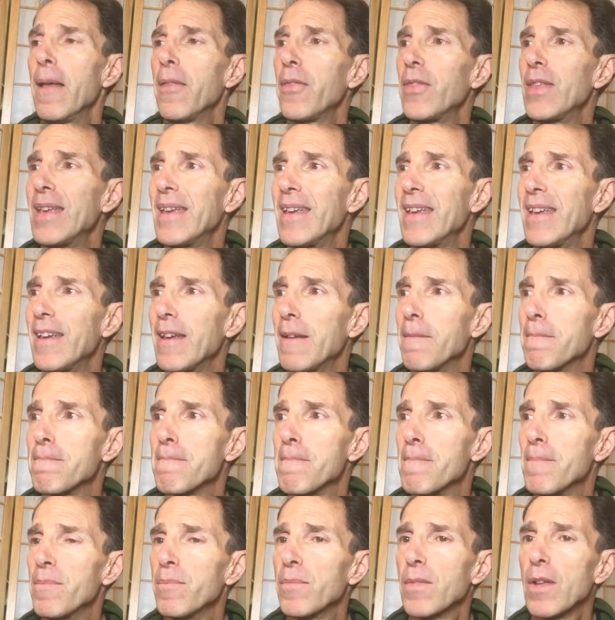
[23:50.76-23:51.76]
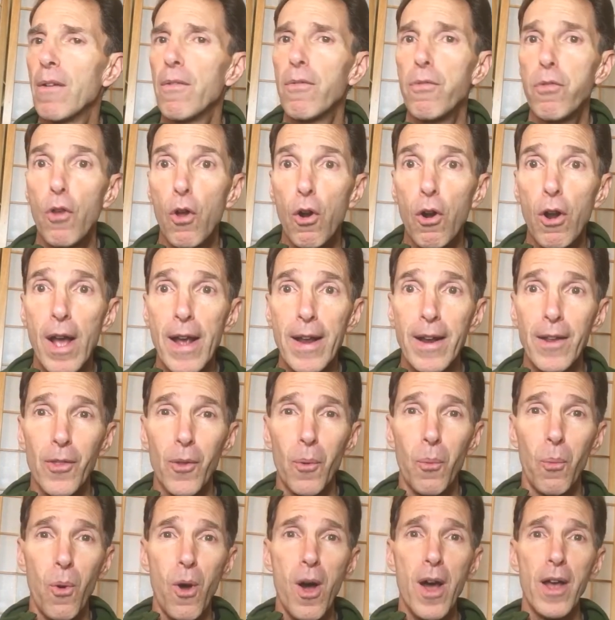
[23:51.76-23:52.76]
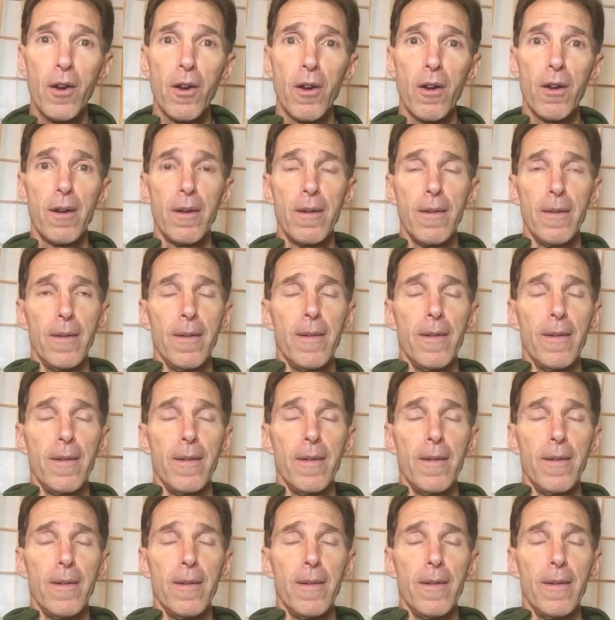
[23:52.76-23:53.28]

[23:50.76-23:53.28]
the fluoride in the water.